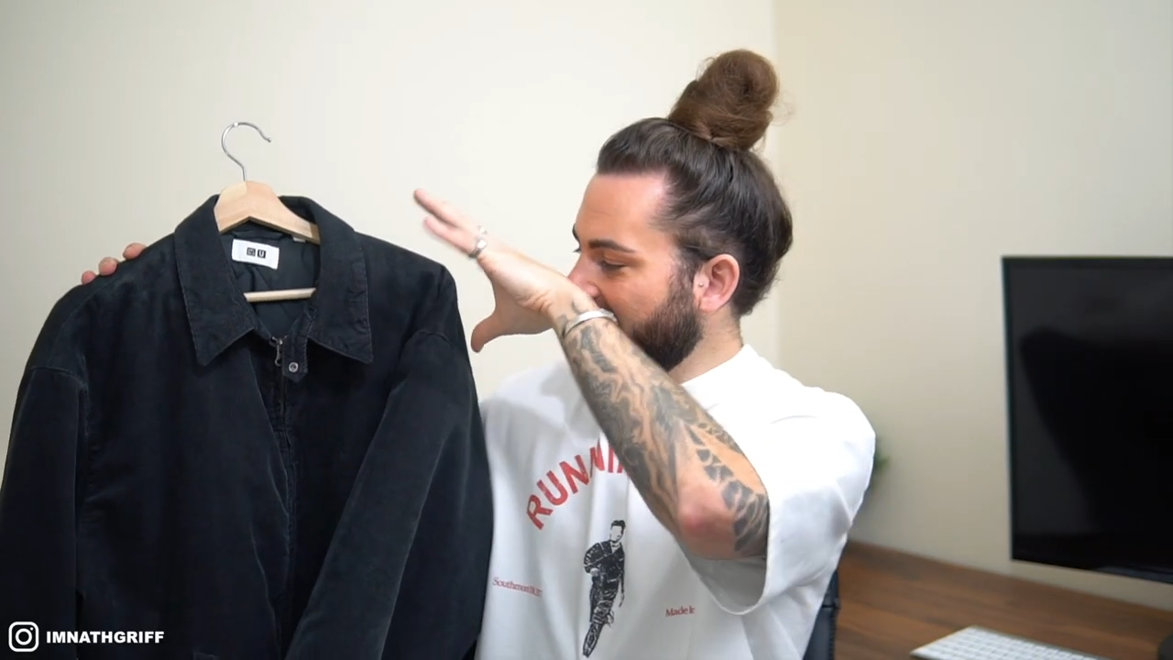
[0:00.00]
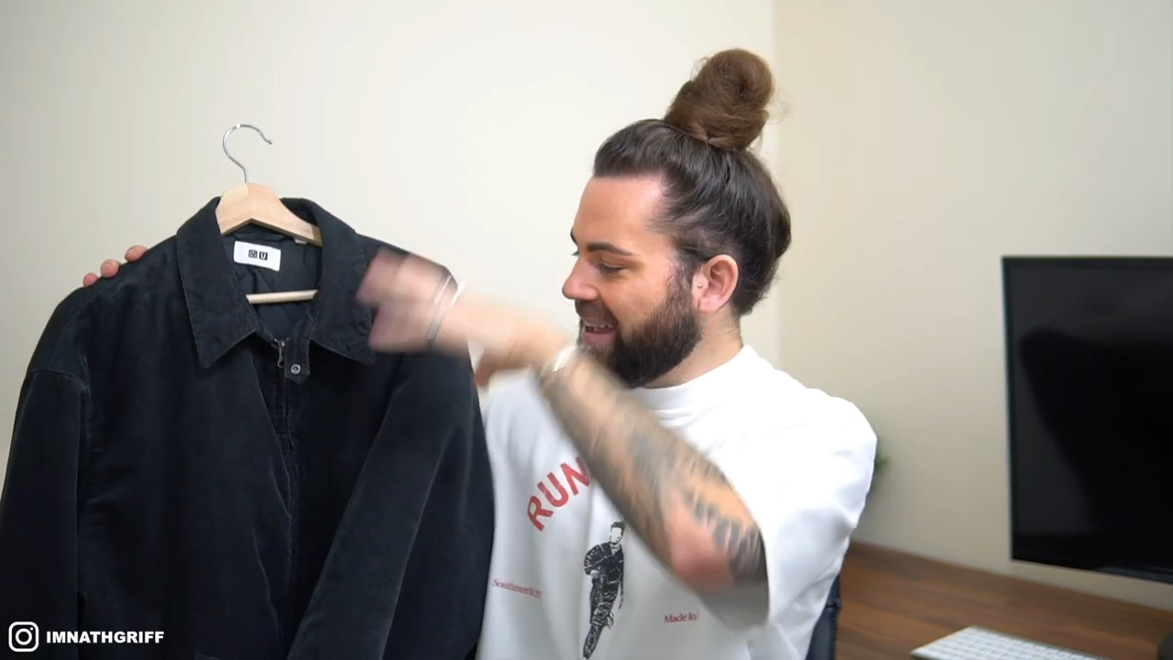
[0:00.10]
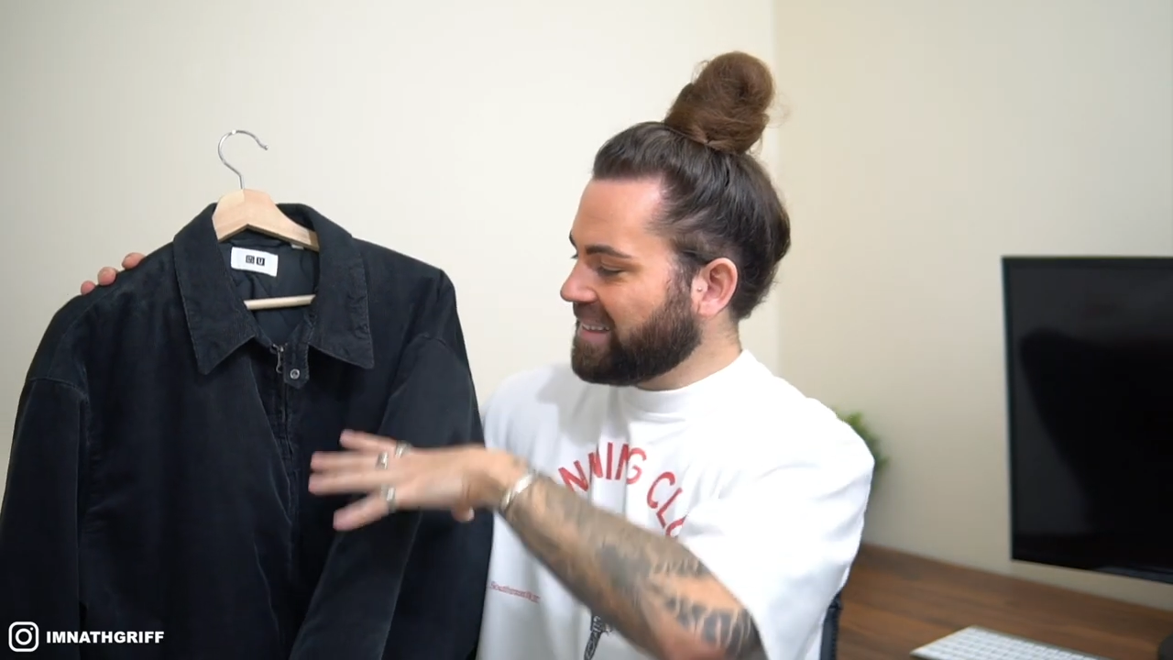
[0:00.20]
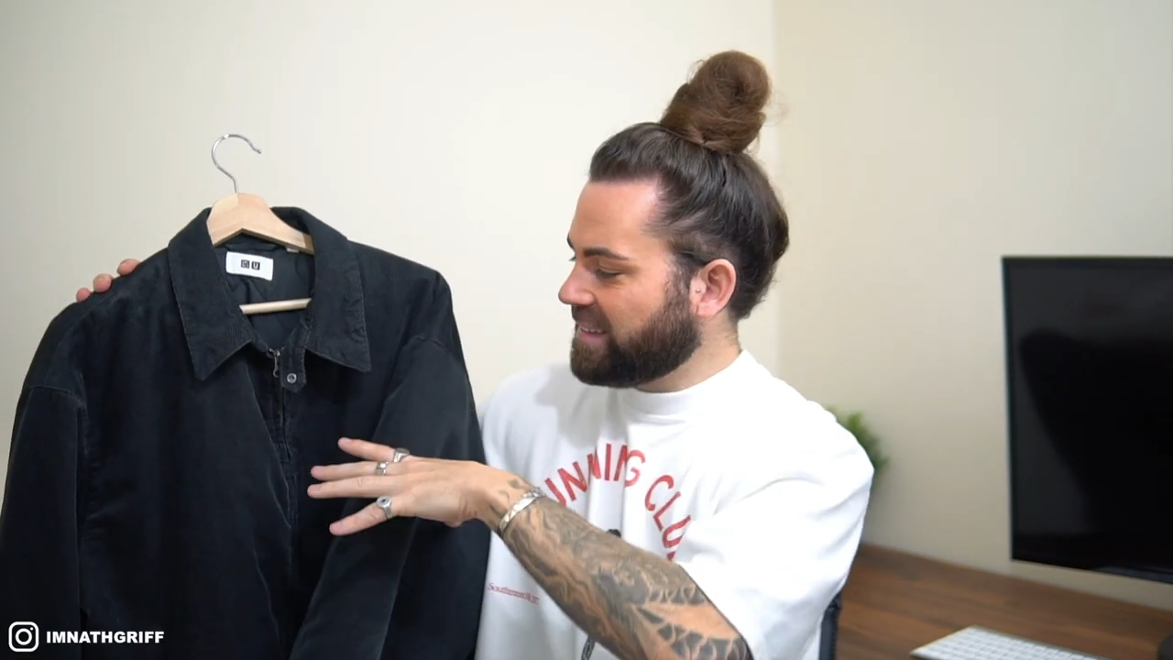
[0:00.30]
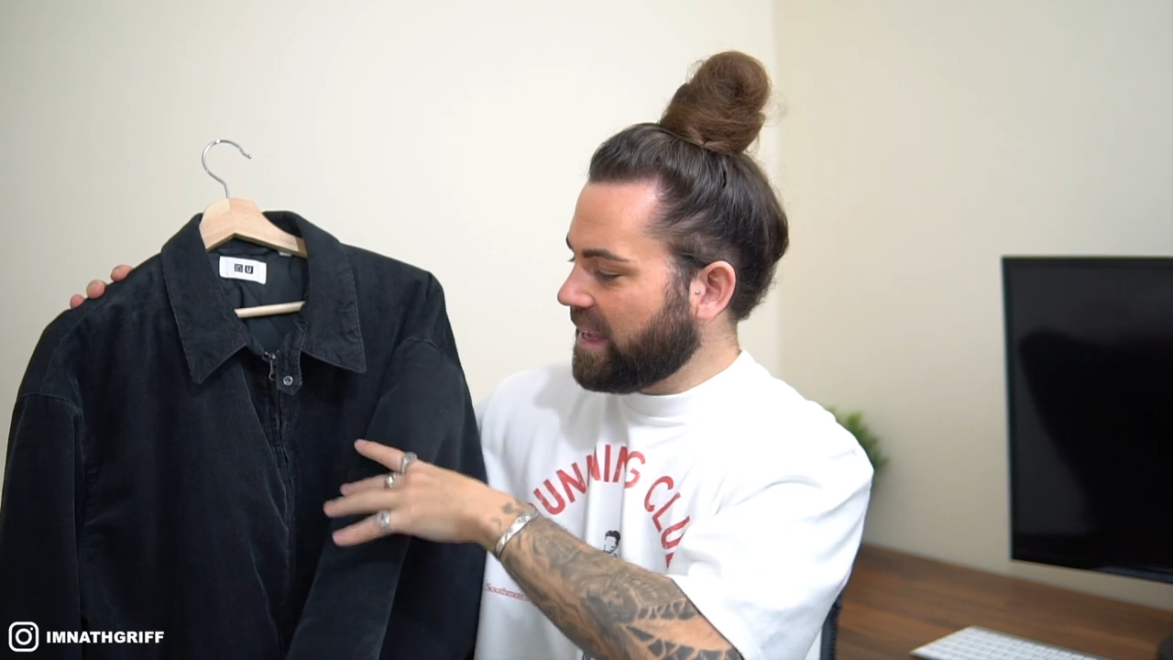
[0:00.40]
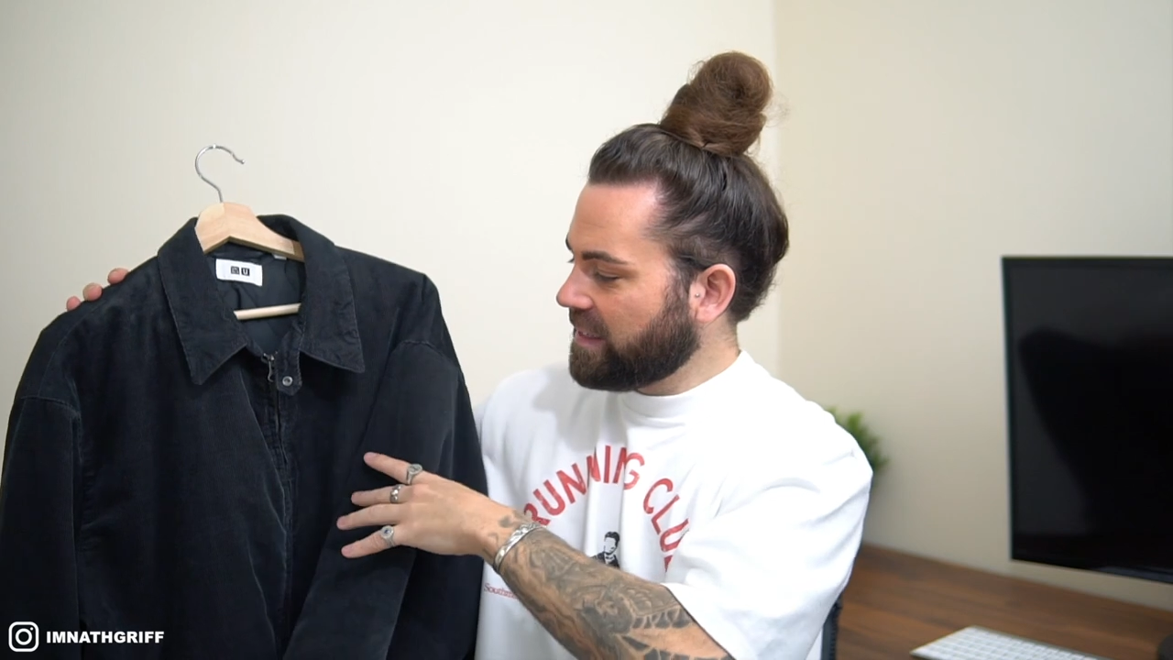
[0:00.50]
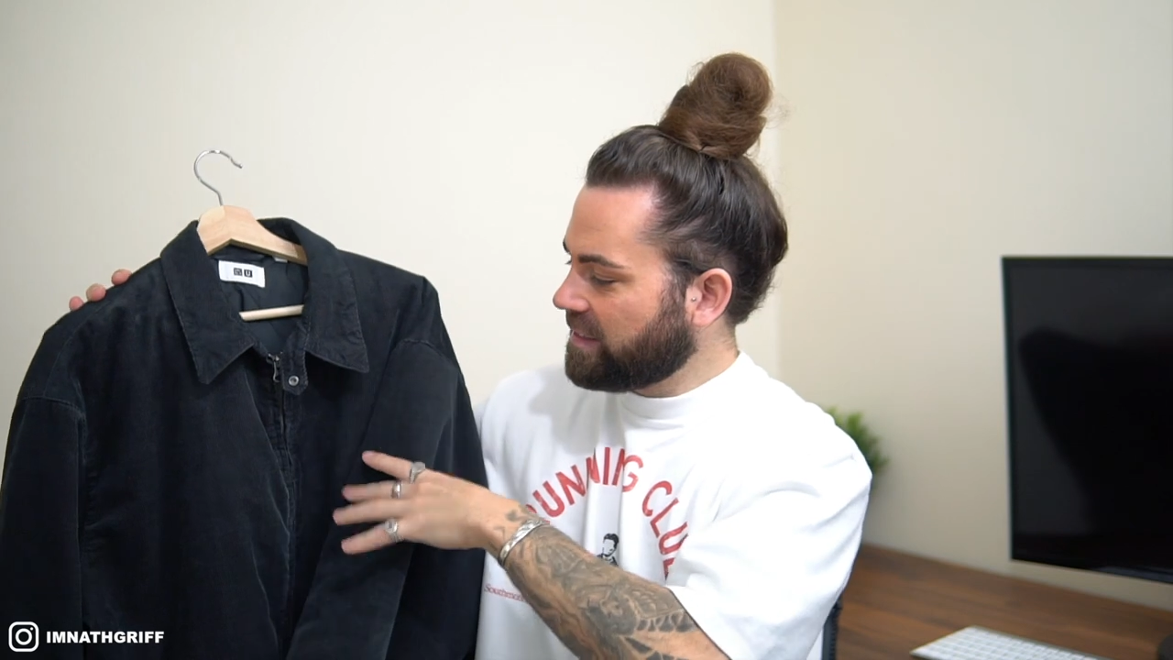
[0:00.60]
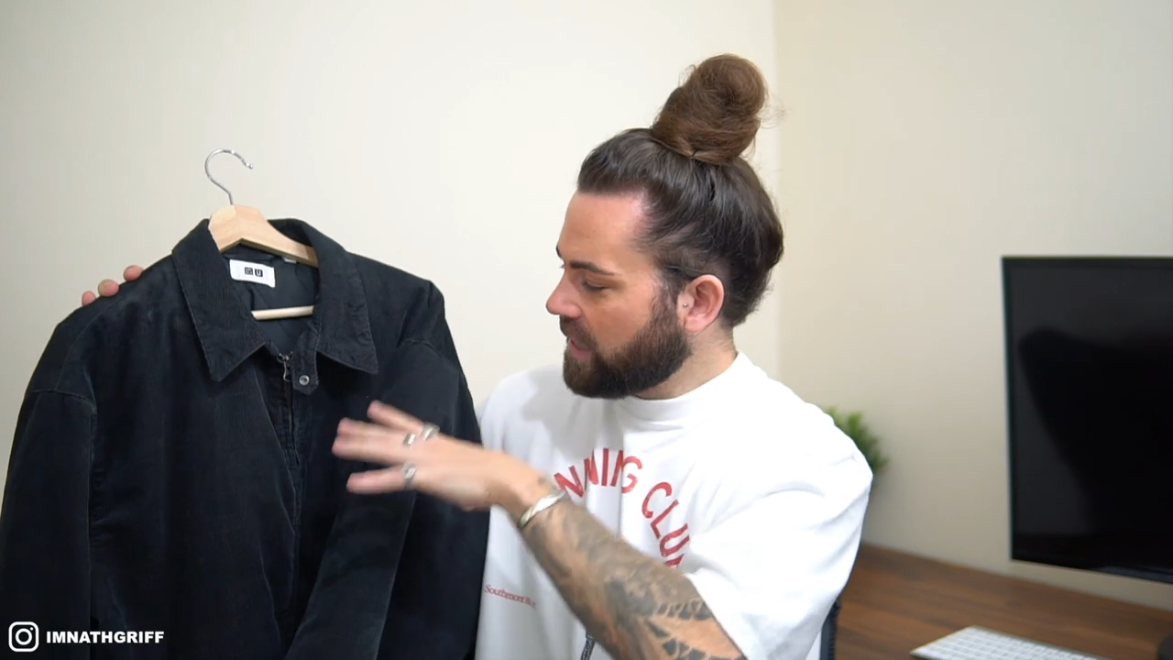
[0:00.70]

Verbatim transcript: is this